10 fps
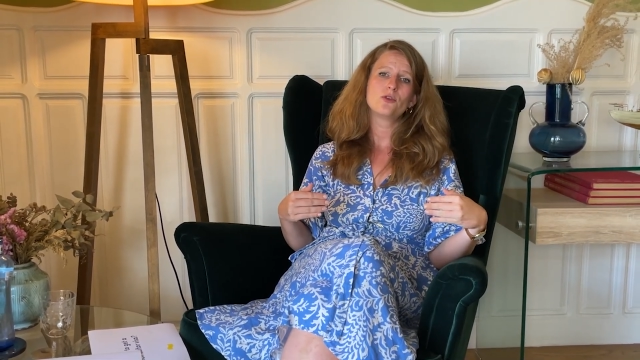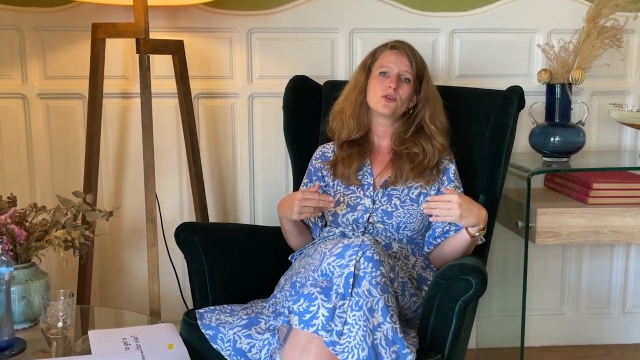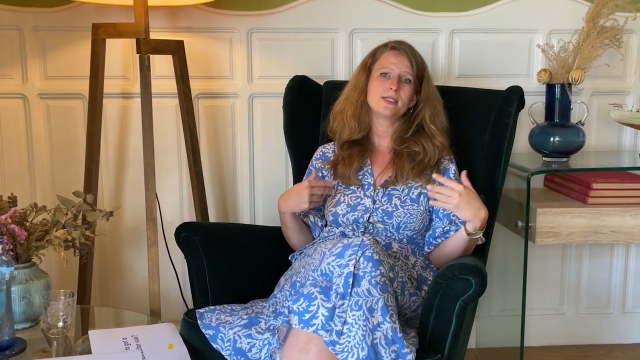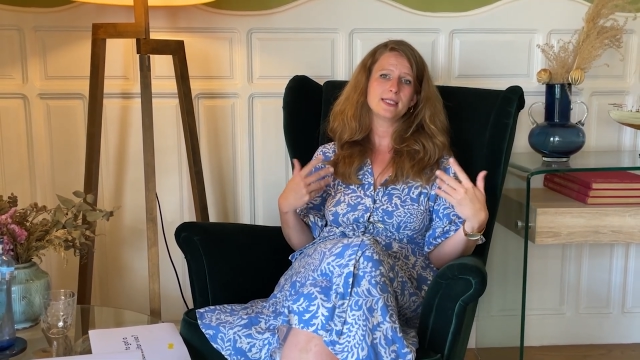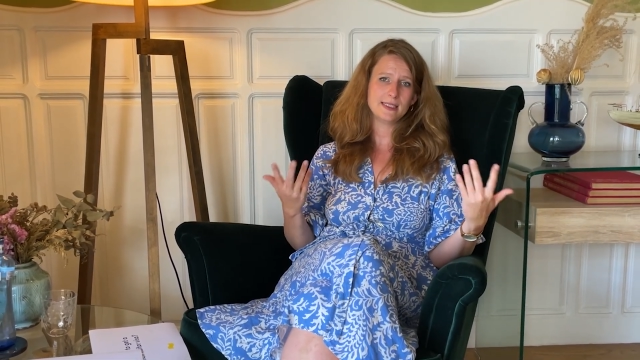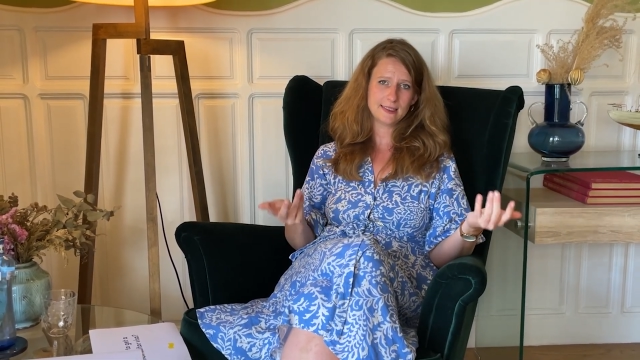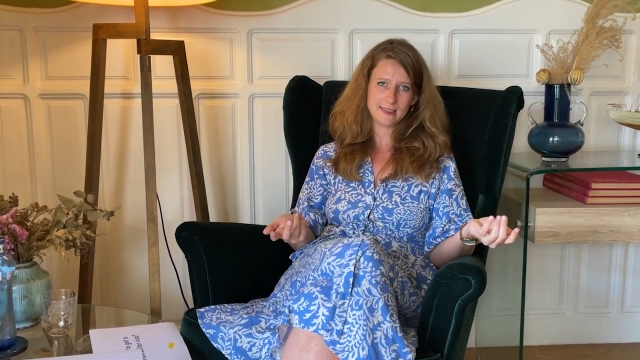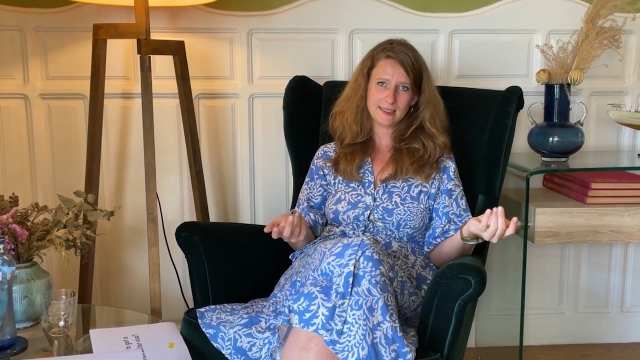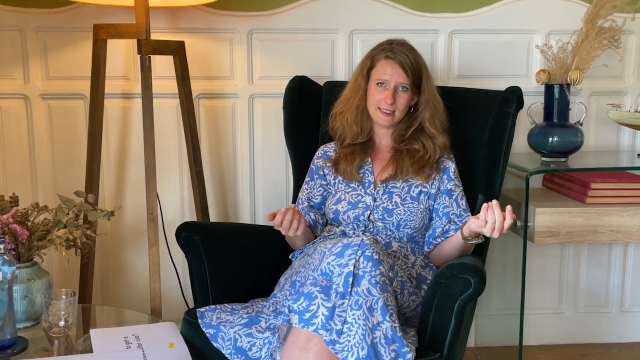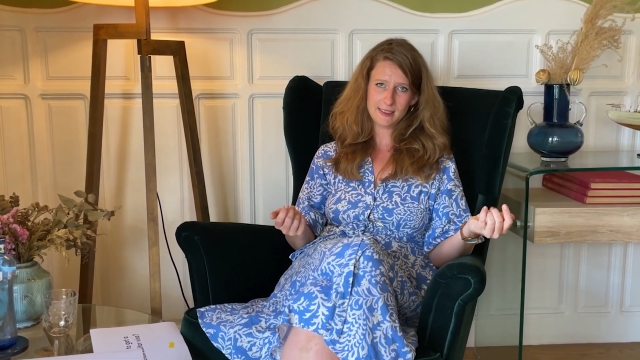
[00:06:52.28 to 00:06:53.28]
for
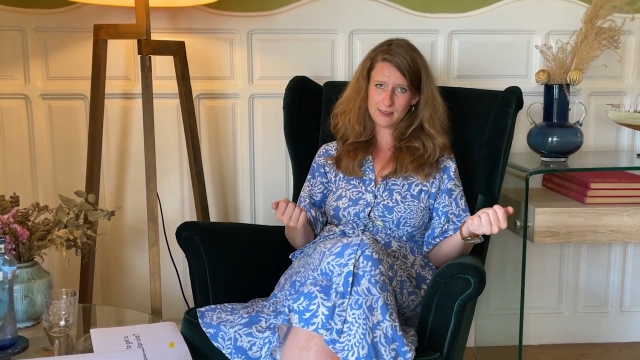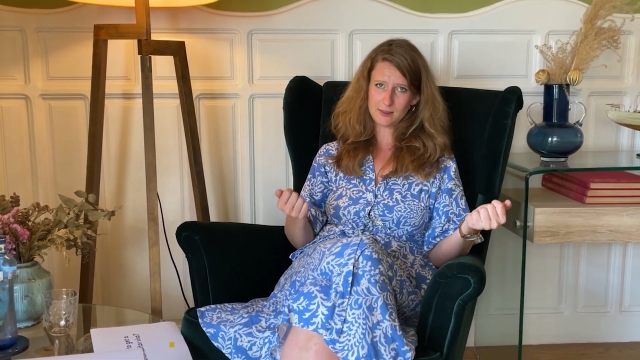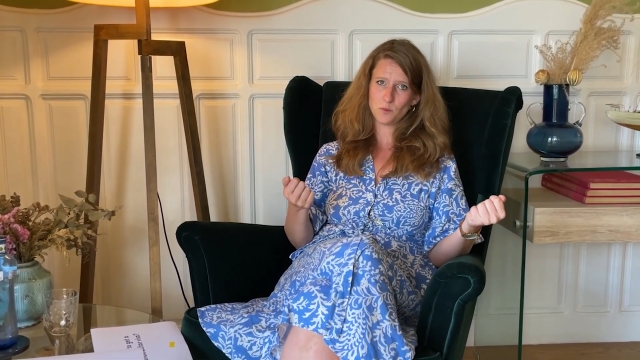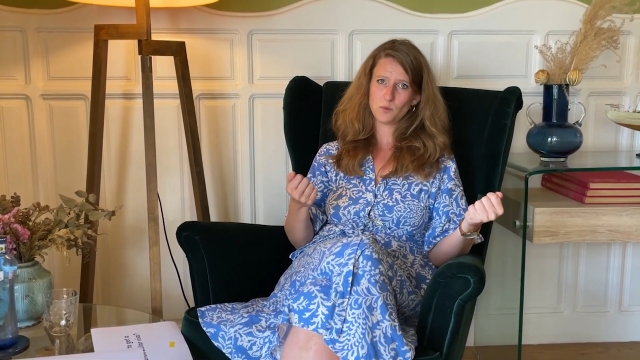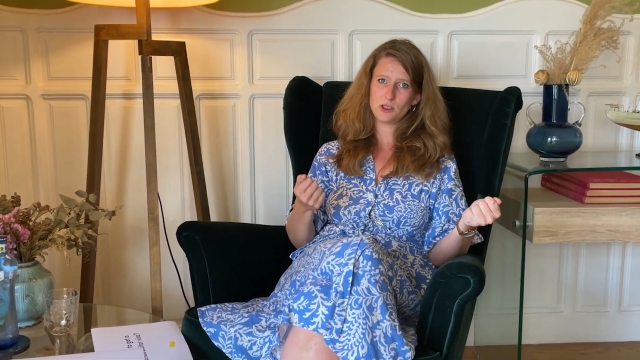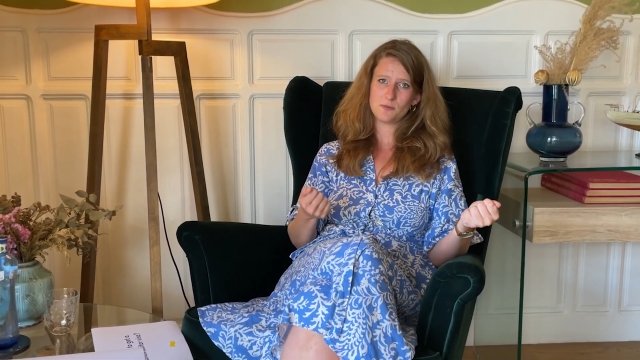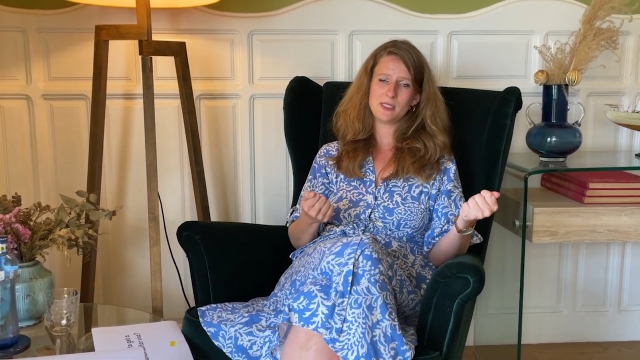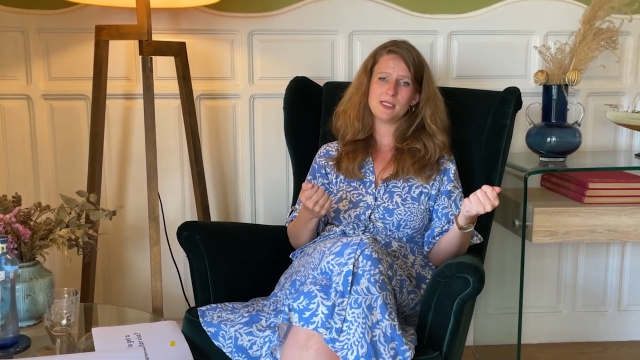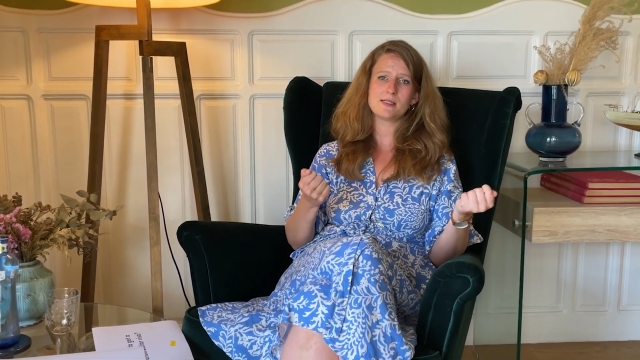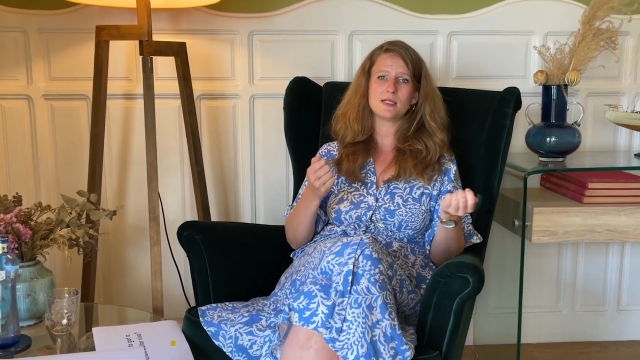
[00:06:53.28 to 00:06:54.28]
90 days, which
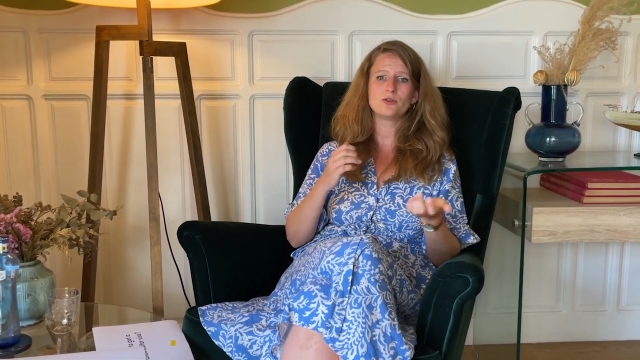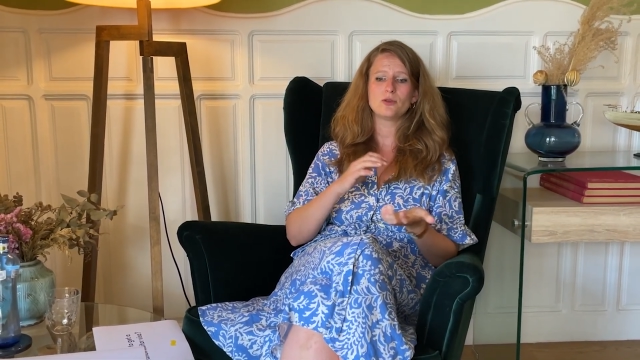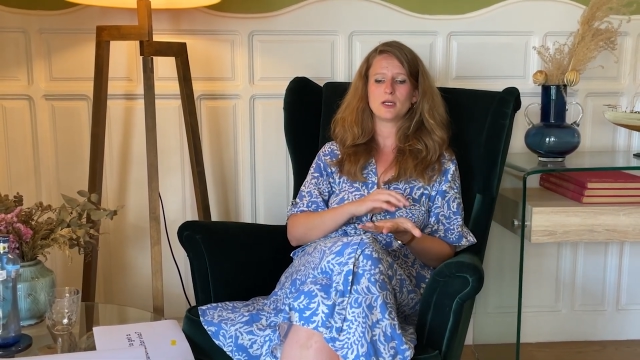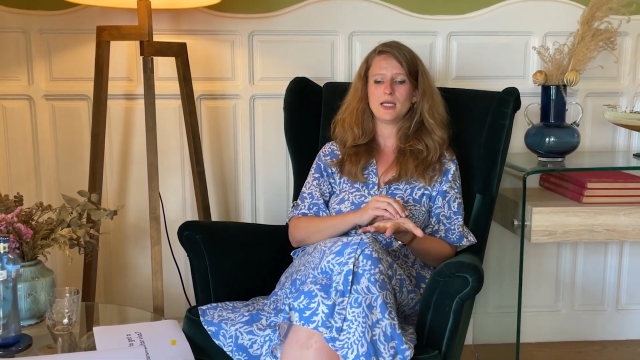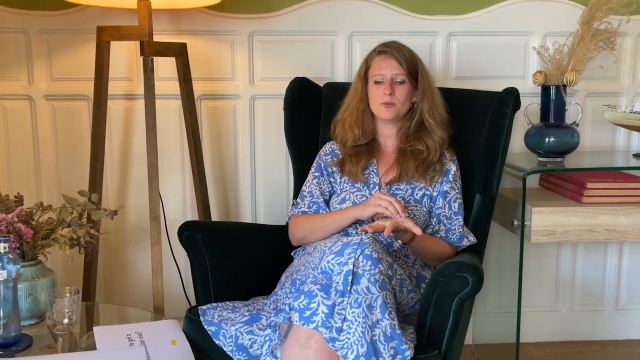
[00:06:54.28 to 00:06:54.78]
means that you are